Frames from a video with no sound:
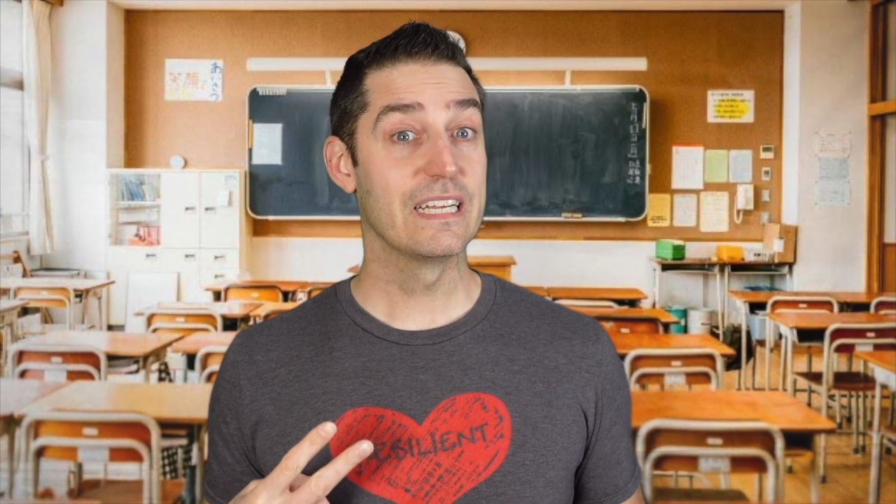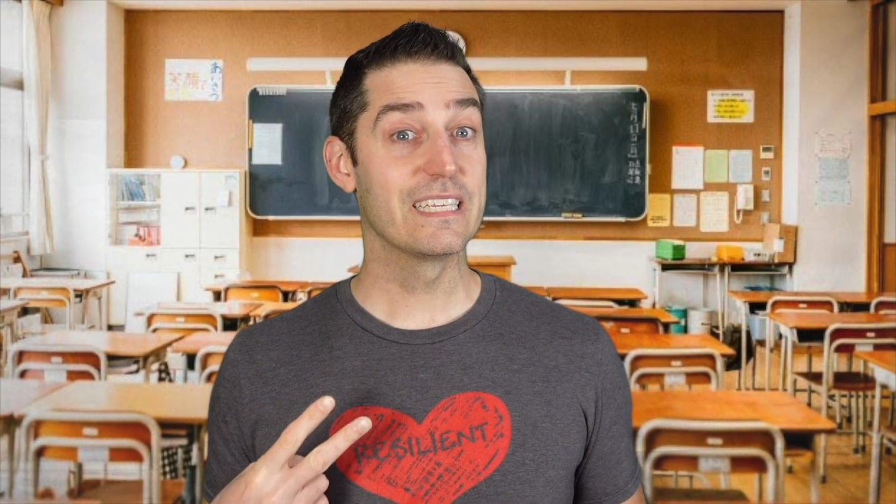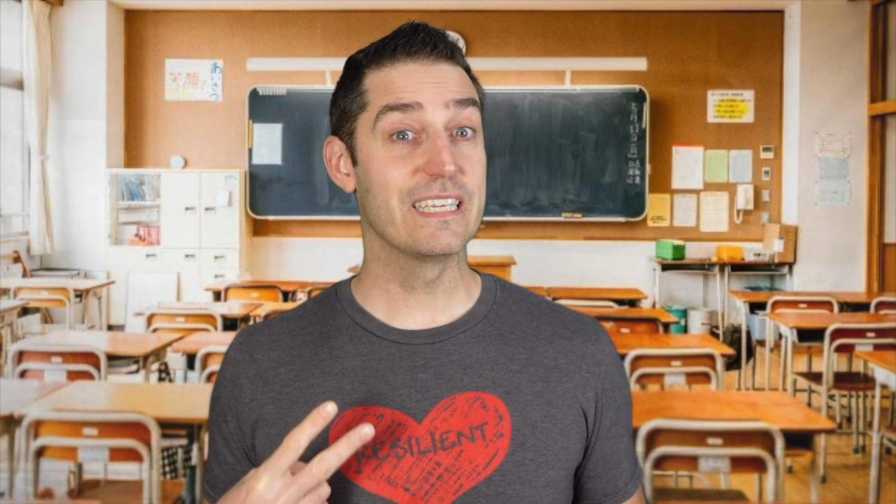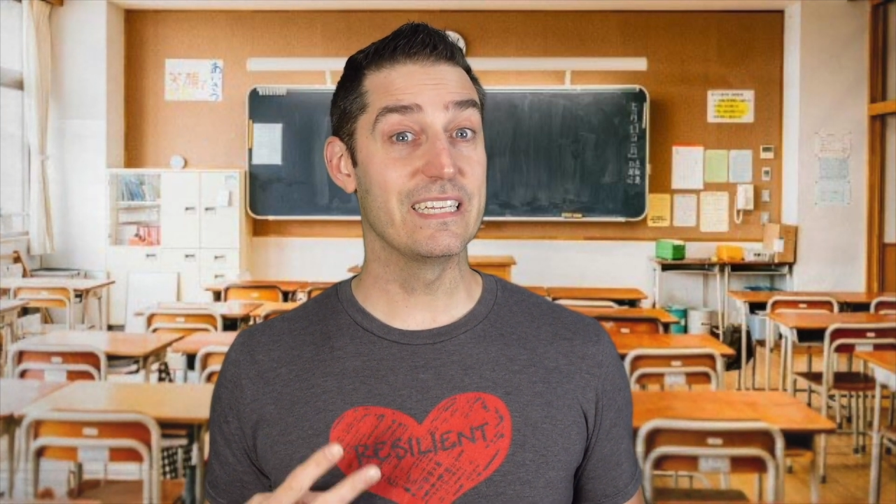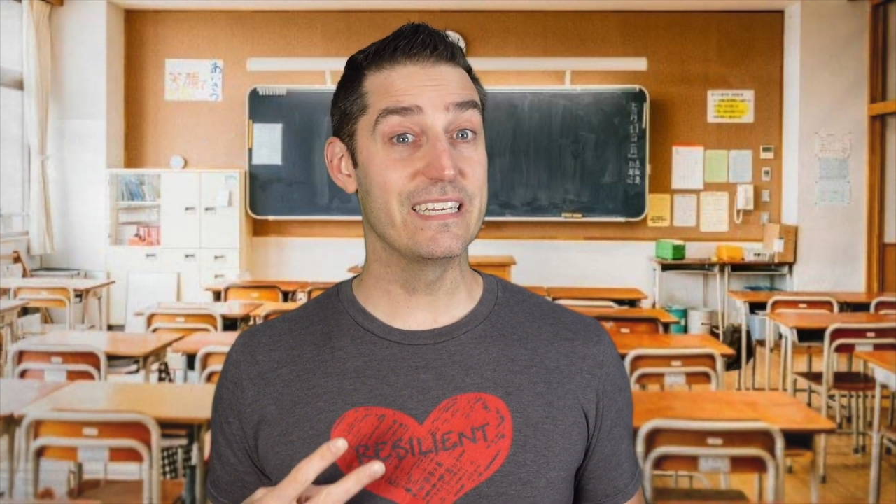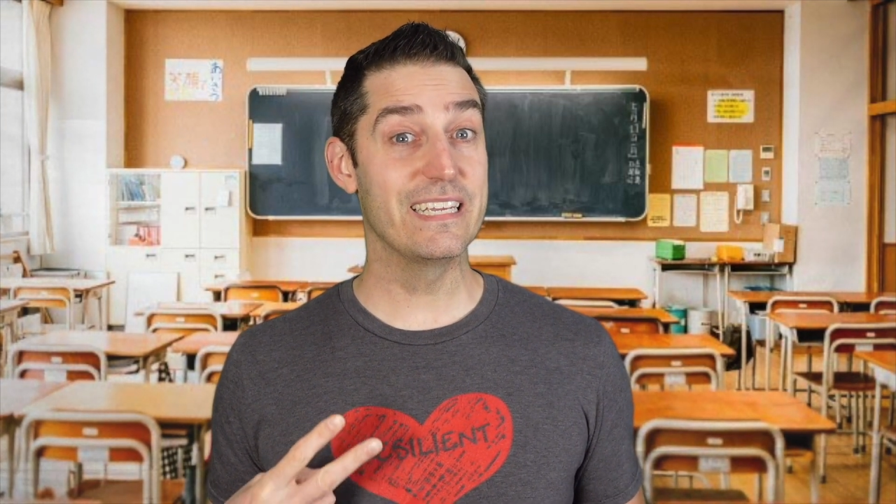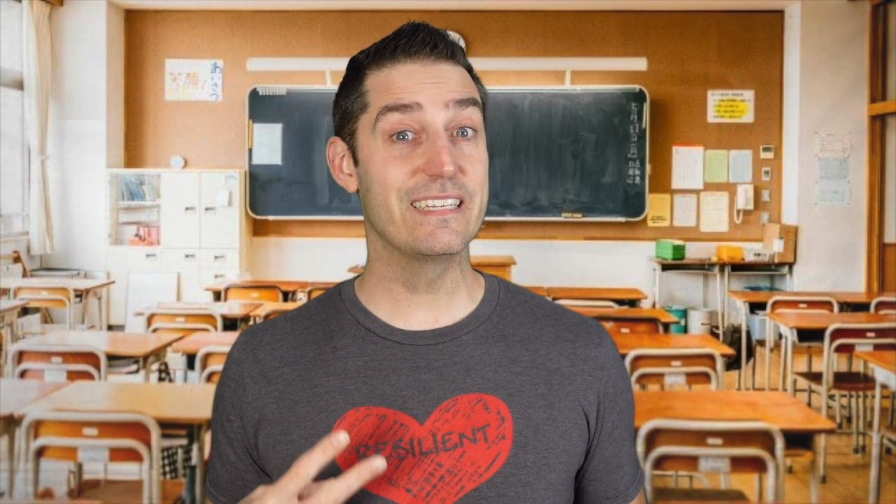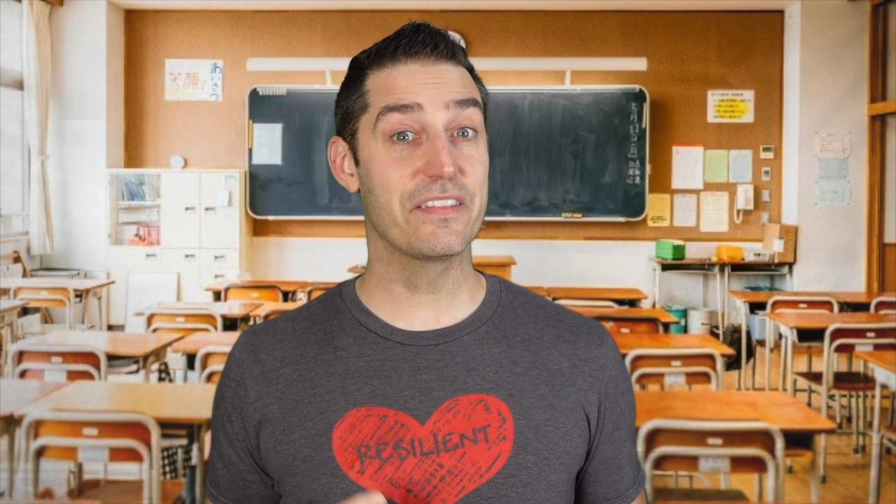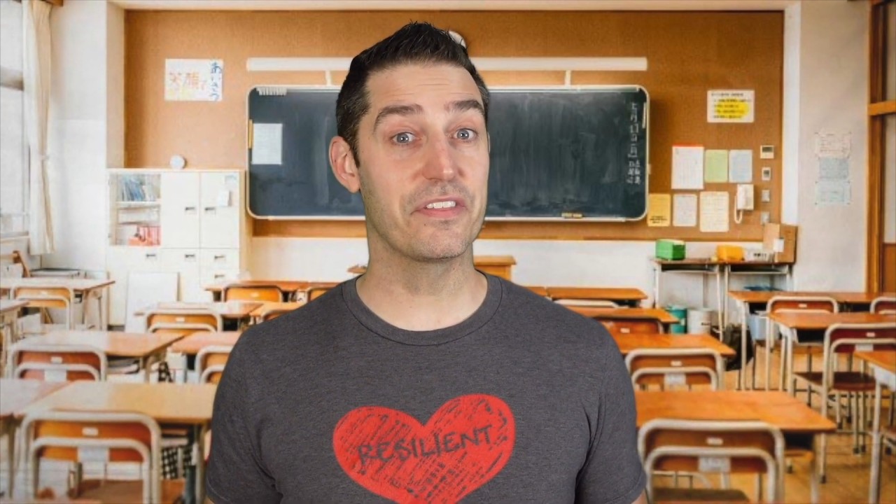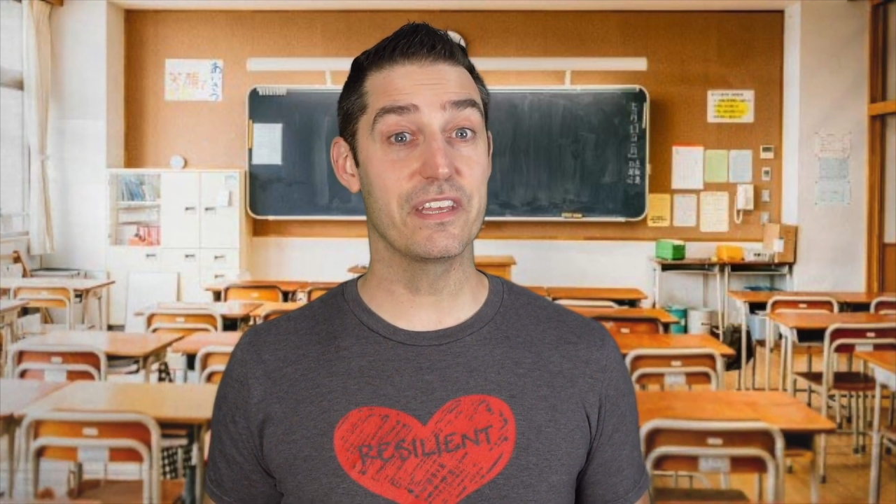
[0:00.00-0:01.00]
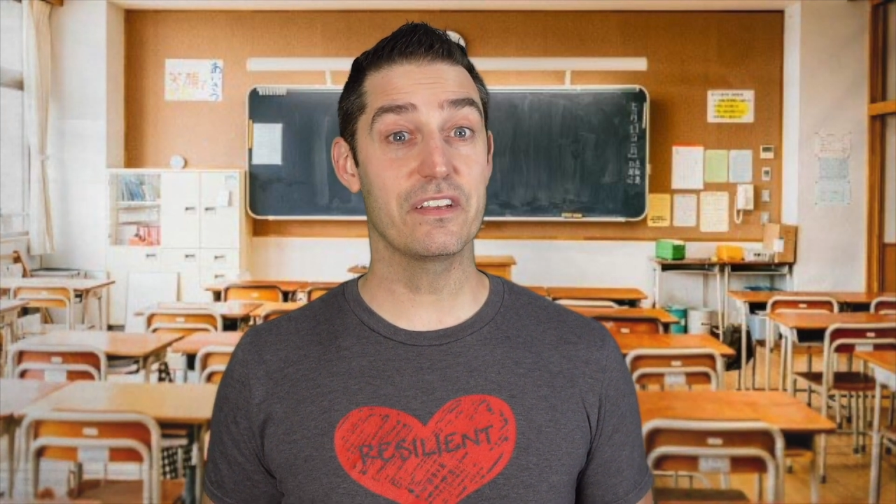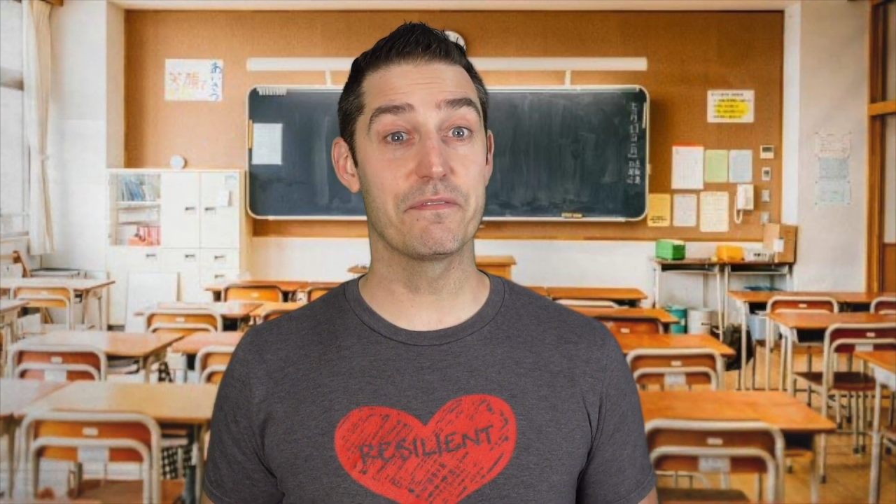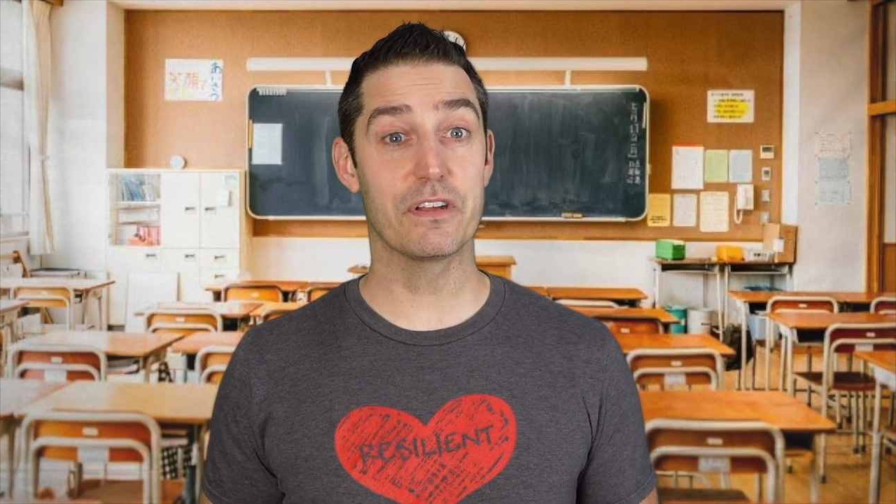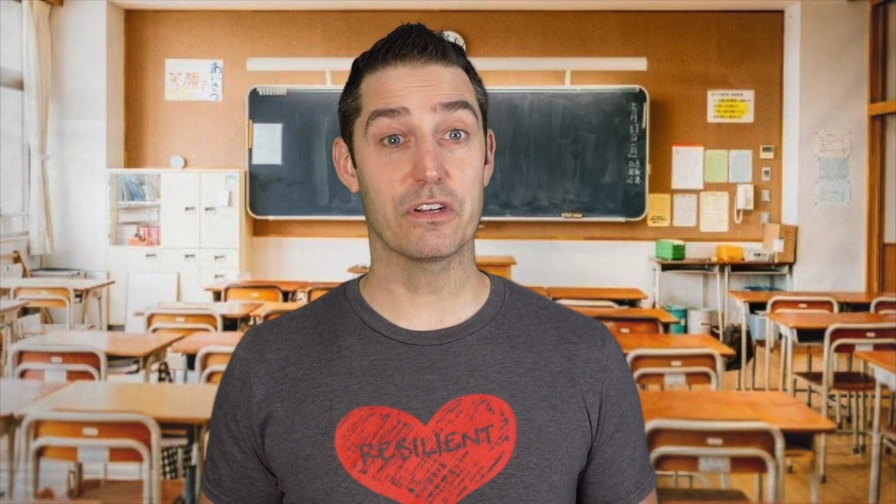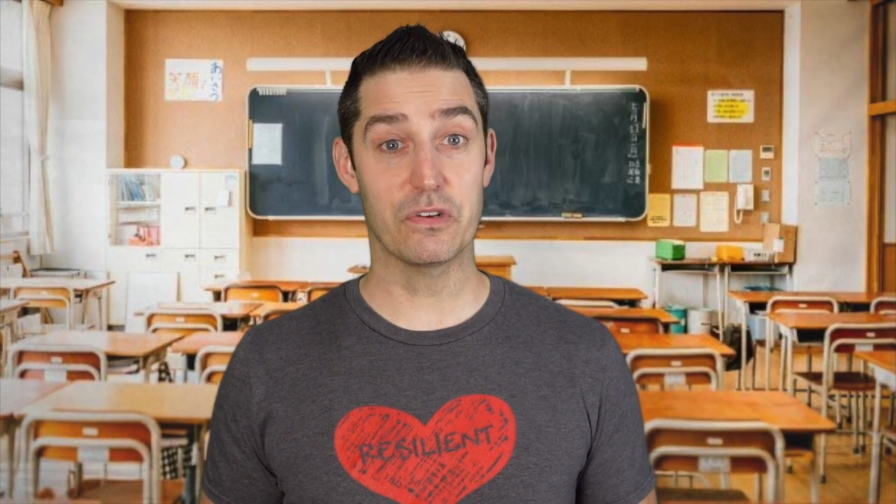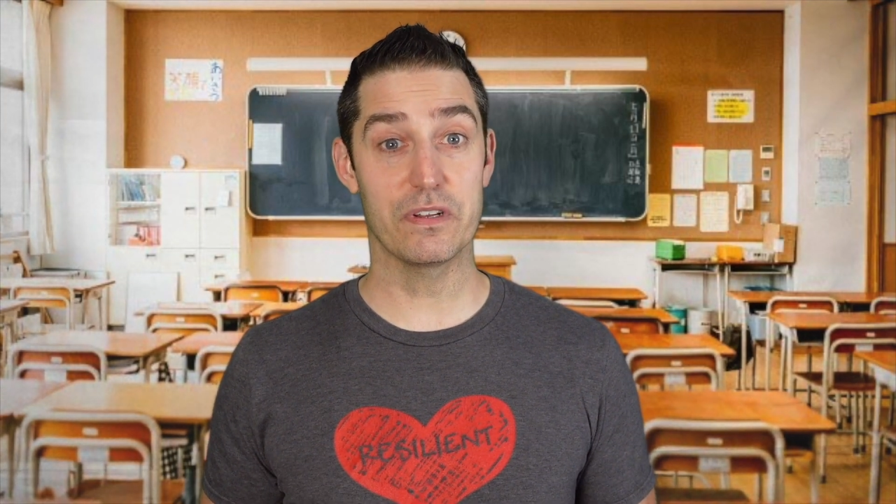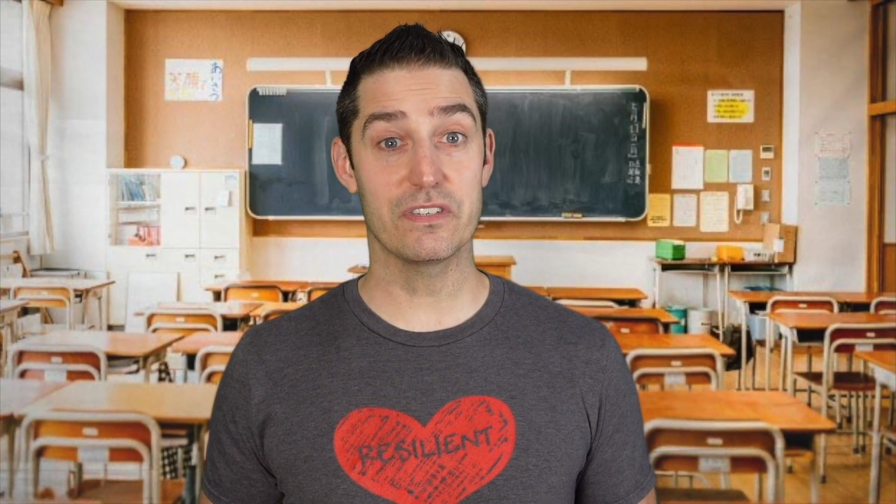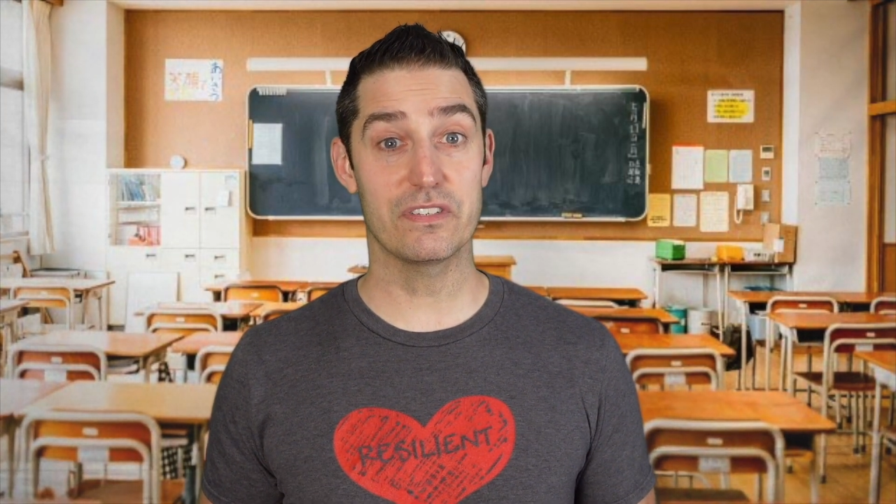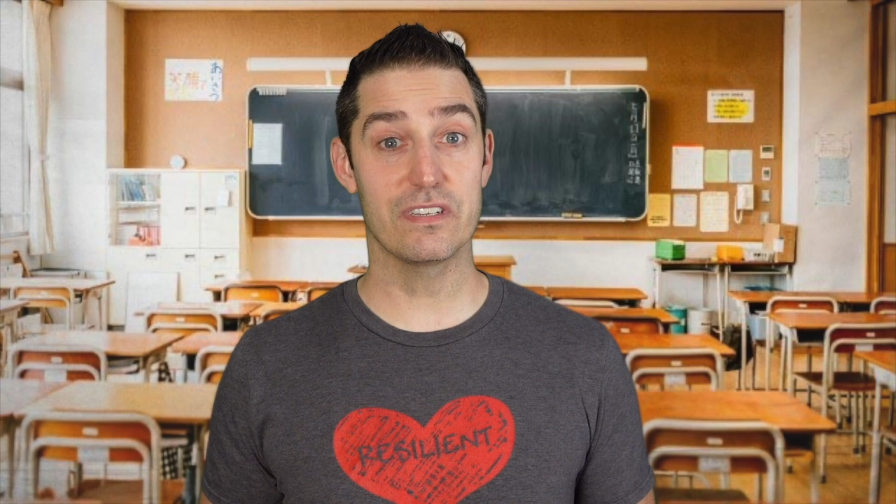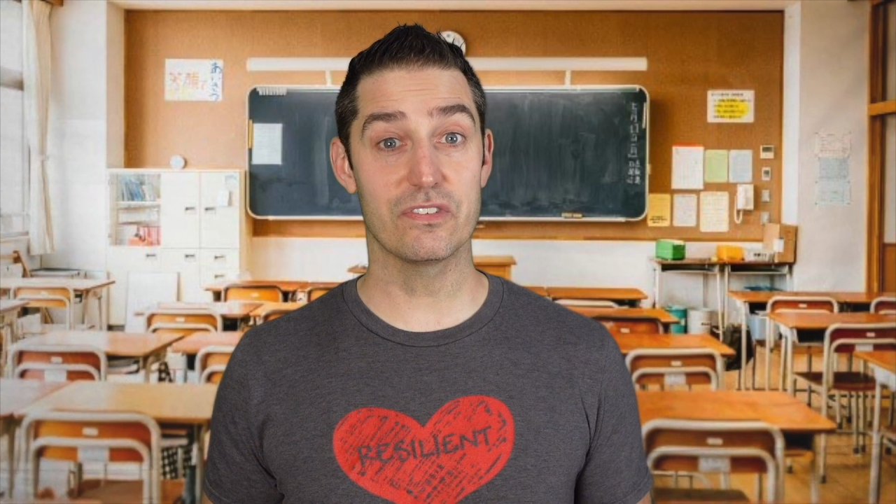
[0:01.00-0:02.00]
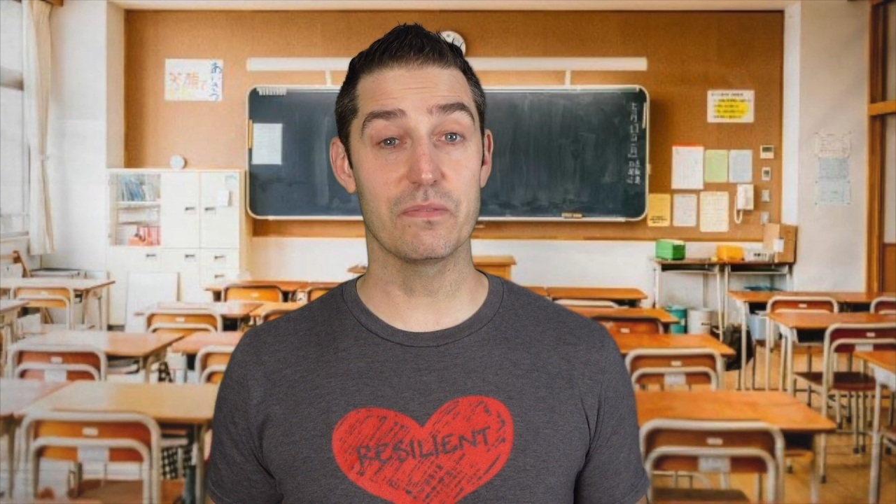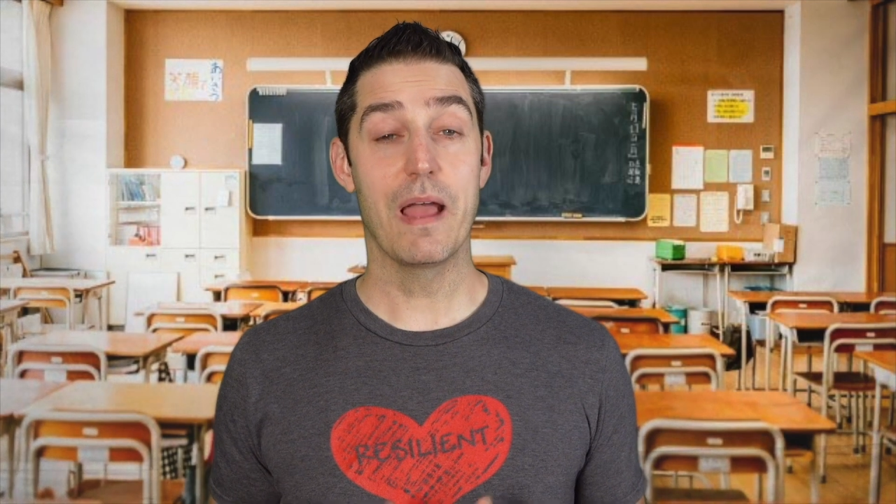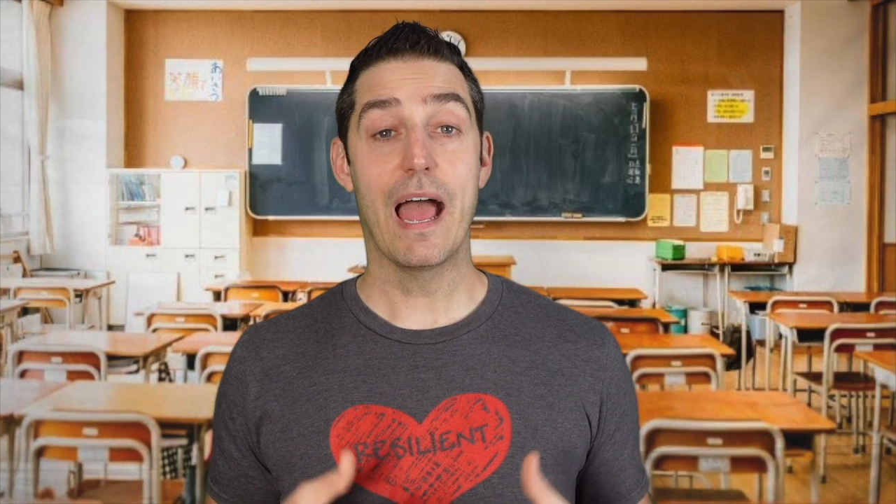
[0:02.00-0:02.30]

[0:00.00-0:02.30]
you need to think of their criticism